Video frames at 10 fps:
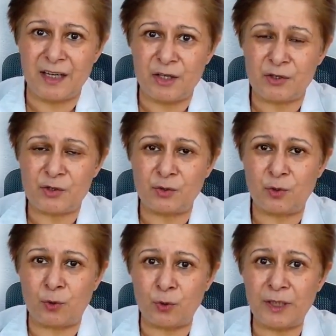So
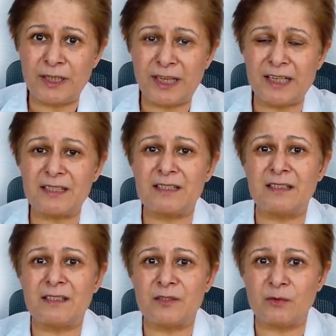colon
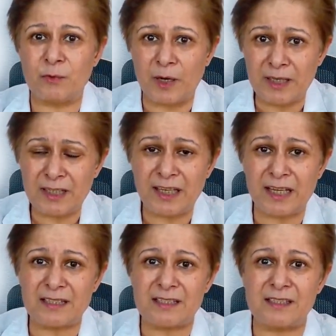cancer is one
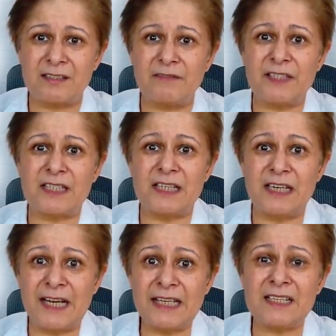cancer which
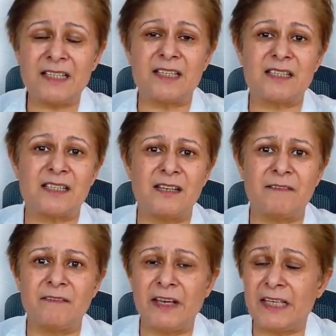lends
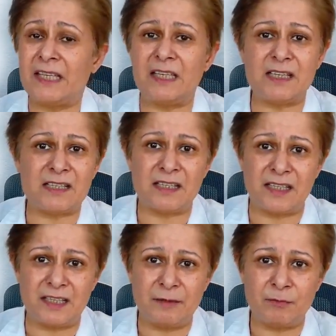itself very
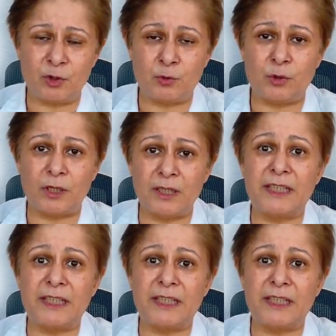easily to early